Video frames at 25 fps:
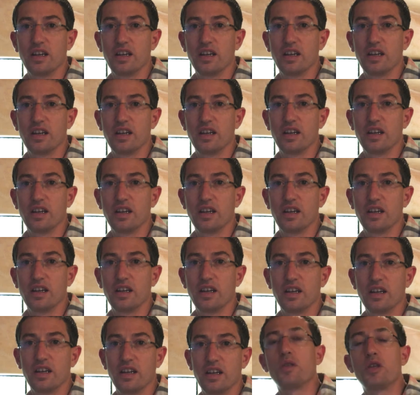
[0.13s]
Hey, this is
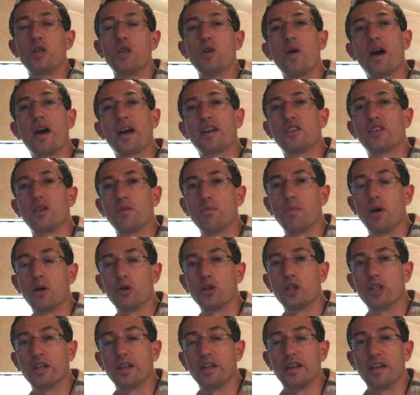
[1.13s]
Isara with UX in
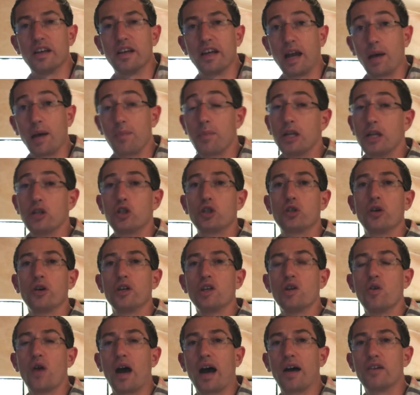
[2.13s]
Motion, and I'm going to show
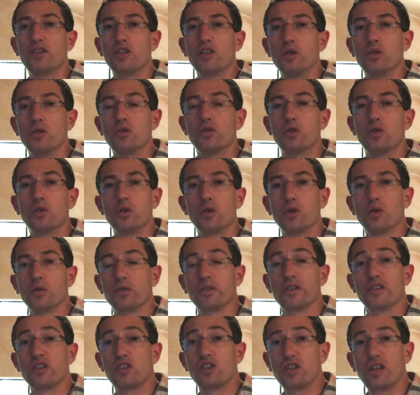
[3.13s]
you how to use
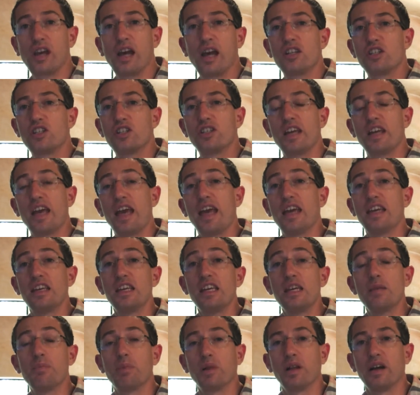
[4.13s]
Google's
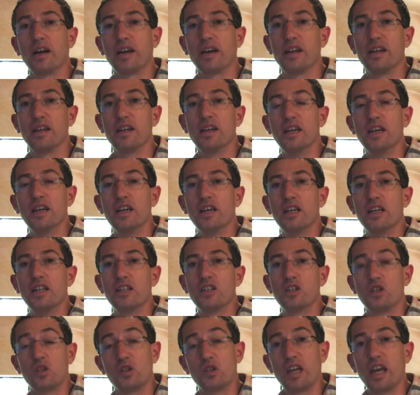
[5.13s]
Sketch2AE plugin
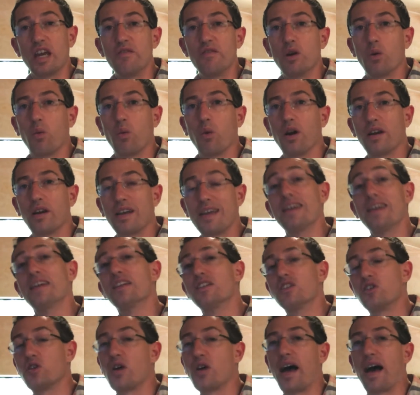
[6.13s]
to save your work
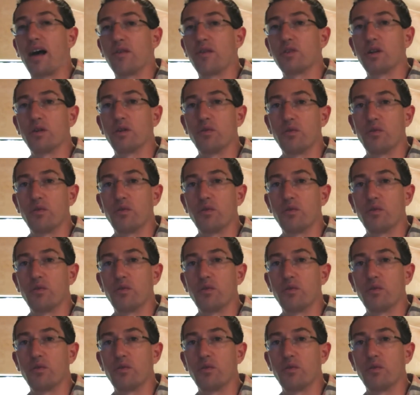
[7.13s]
into After